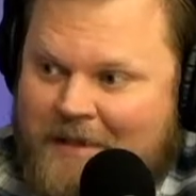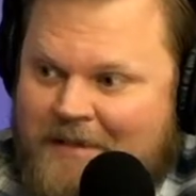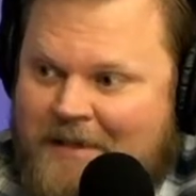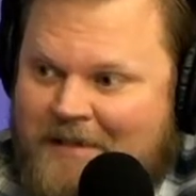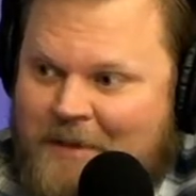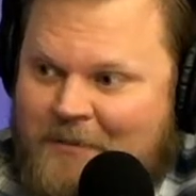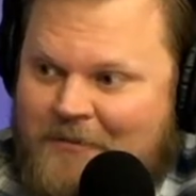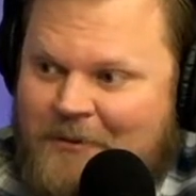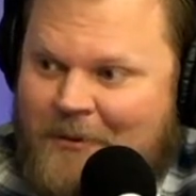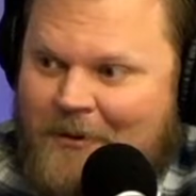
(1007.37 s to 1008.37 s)
I said
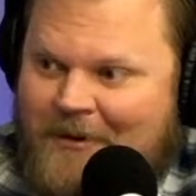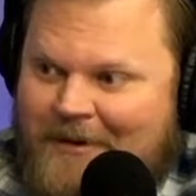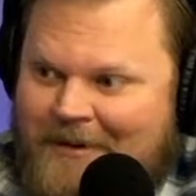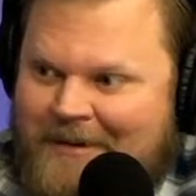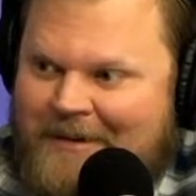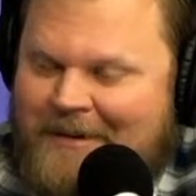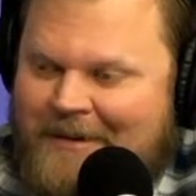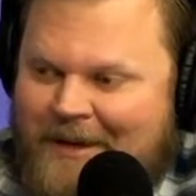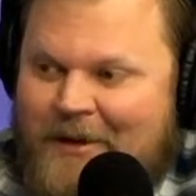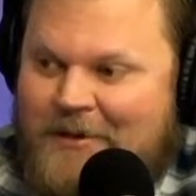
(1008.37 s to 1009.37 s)
before,
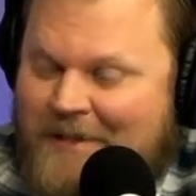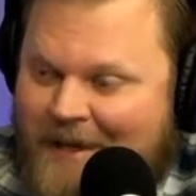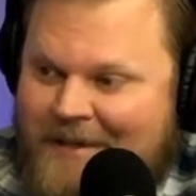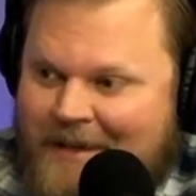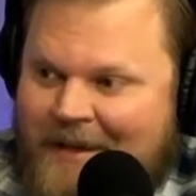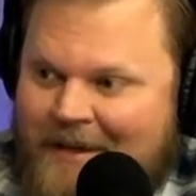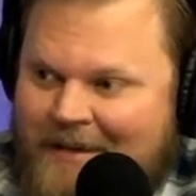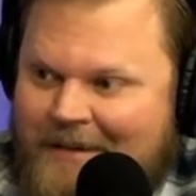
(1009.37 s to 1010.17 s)
and I'll say again.